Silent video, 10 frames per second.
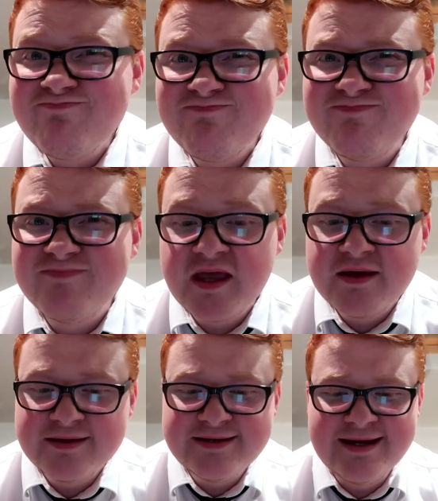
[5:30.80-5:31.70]
Like
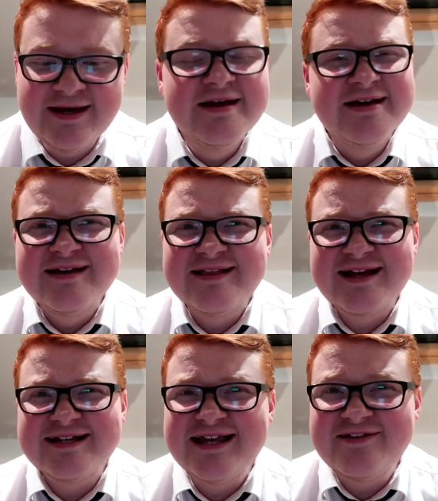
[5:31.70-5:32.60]

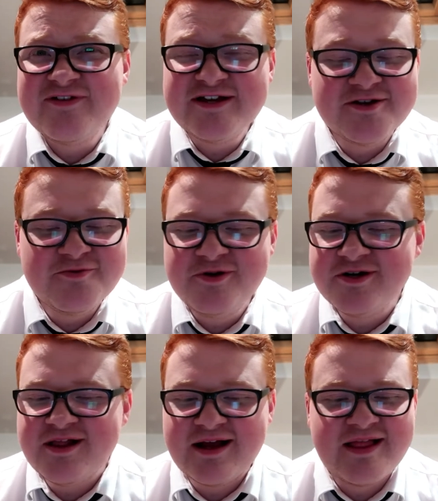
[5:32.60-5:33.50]
I said, things don't
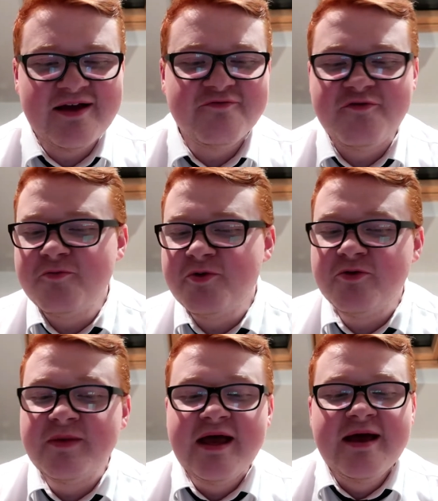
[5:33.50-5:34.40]
work like that in
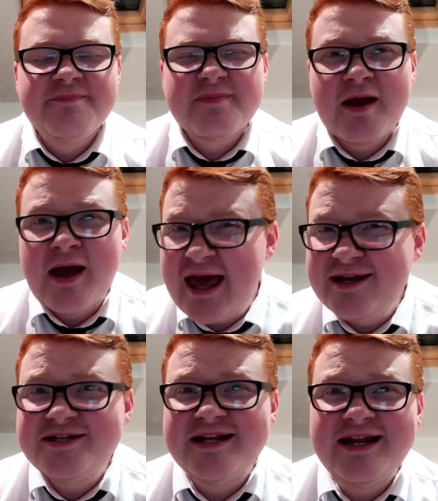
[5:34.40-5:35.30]
football.
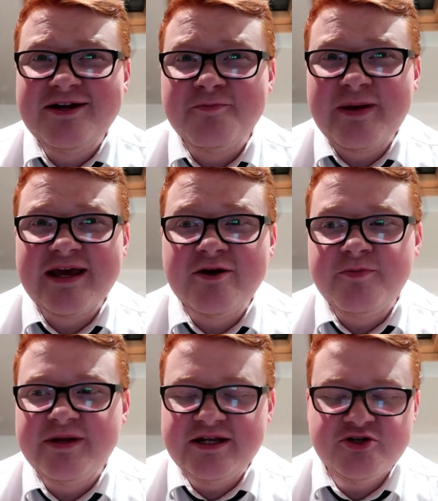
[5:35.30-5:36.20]
Ederson ended up picking
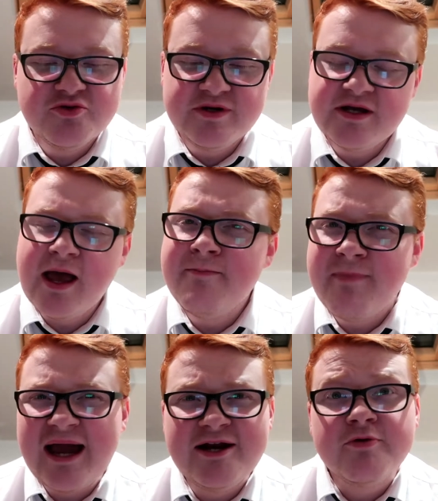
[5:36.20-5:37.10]
up an injury, a
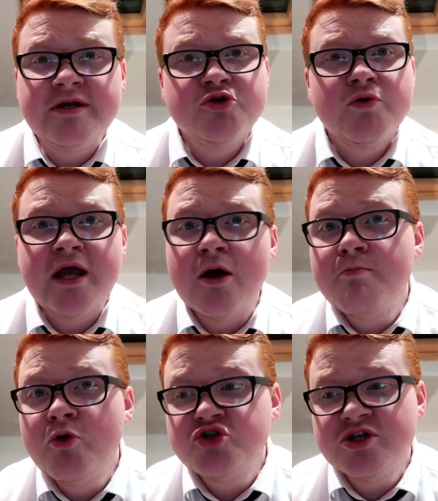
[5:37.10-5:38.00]
minor injury, a
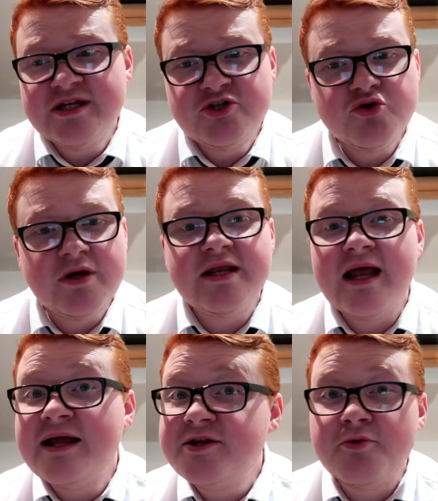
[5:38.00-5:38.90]
muscle injury.
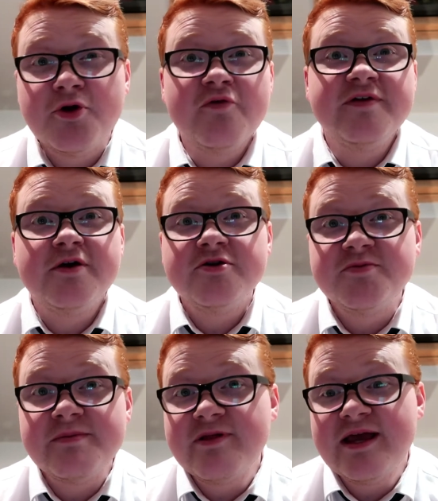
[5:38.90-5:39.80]
I don't know if he's going to
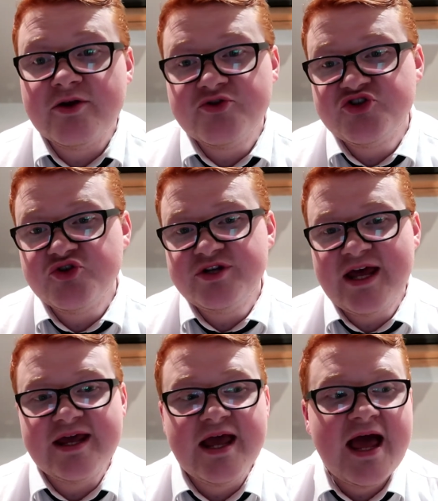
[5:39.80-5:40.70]
be playing on
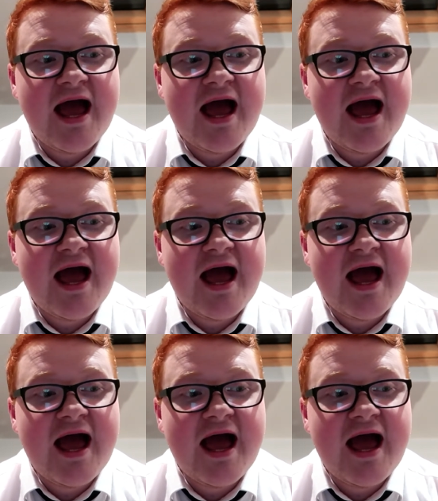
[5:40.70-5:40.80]
Sunday.